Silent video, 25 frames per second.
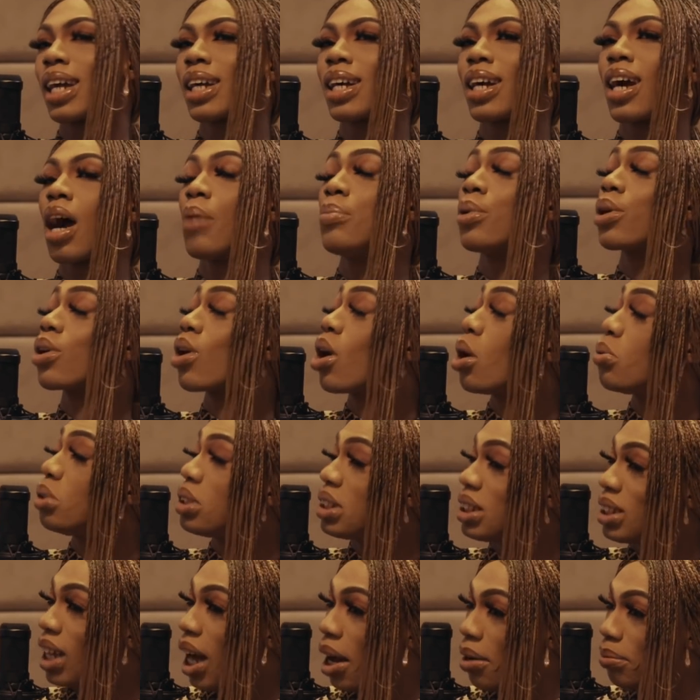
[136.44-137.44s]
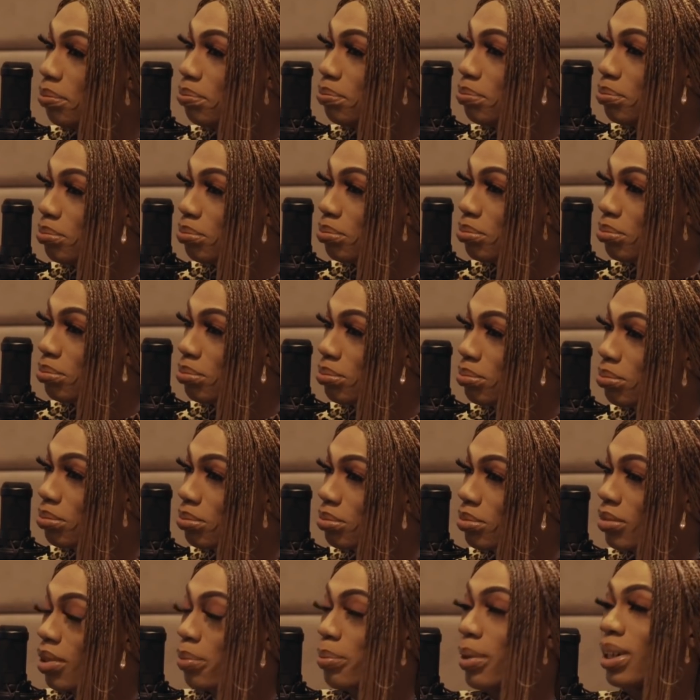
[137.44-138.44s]
like I'm a chorister.
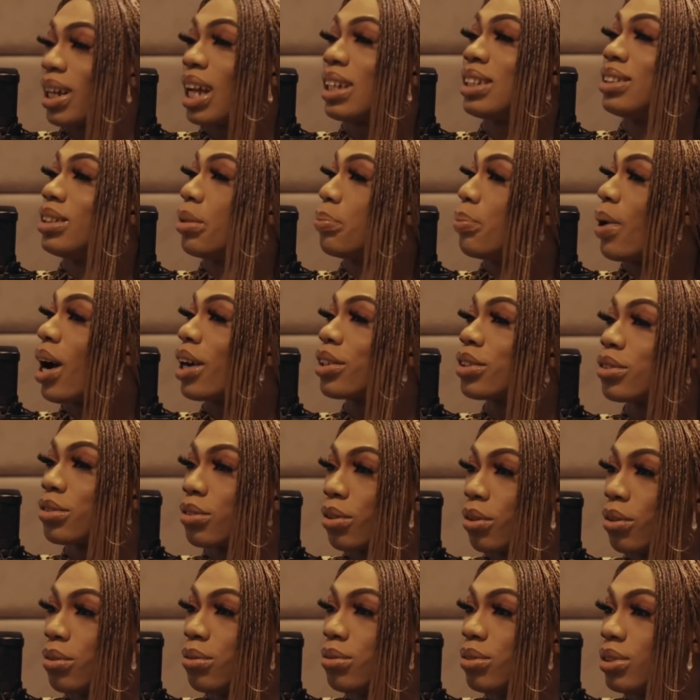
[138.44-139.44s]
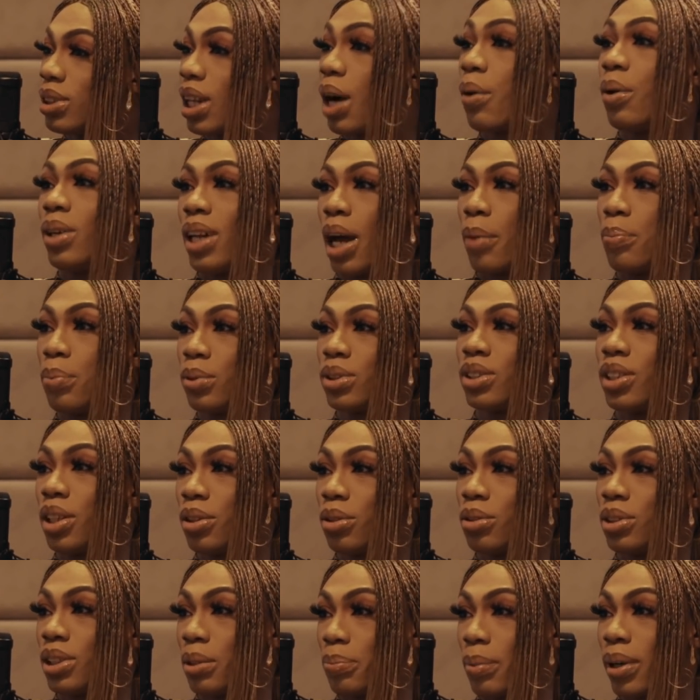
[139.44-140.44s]
My dad is a pastor. That one I
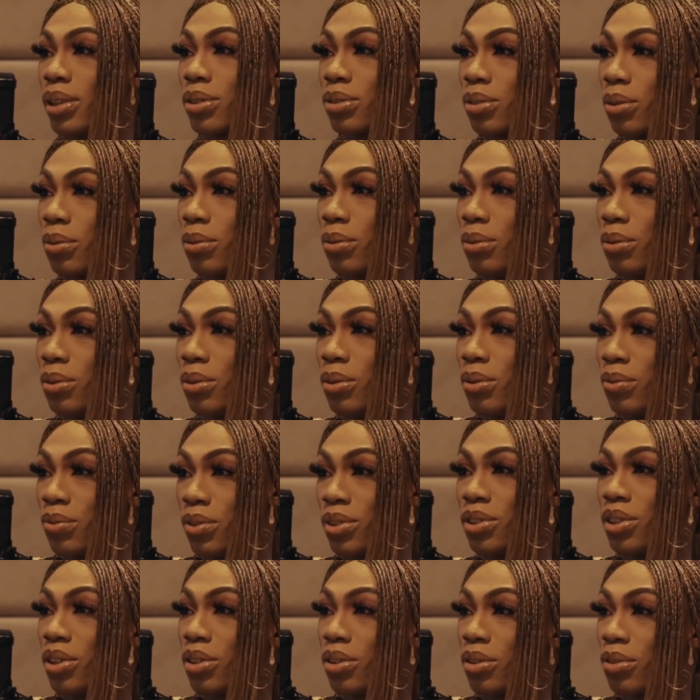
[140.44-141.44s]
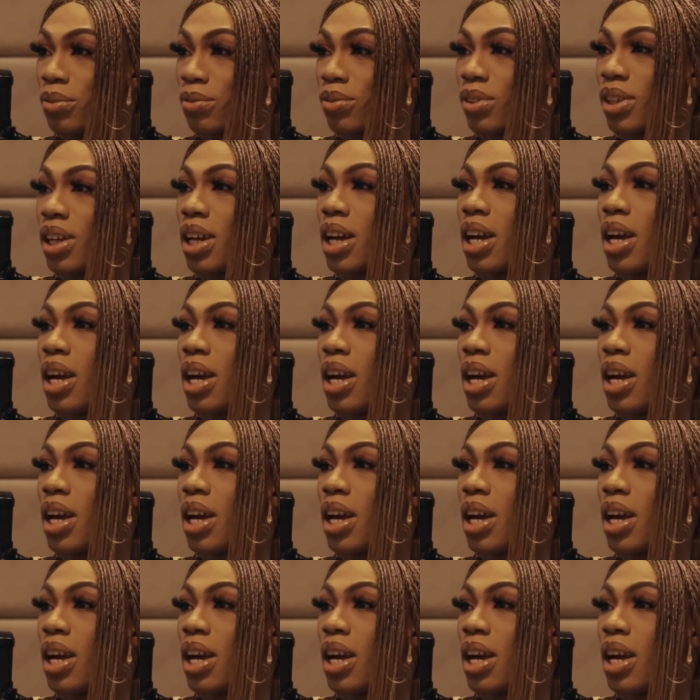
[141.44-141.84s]
posted is a pastor. Funny enough.